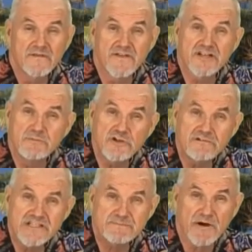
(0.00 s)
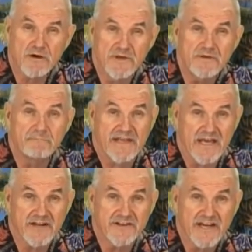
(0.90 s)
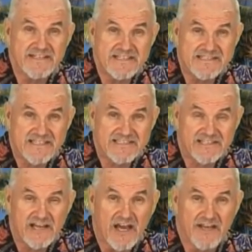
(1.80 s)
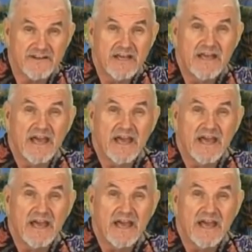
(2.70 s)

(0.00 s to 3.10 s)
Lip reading: The communal experiment began in 1969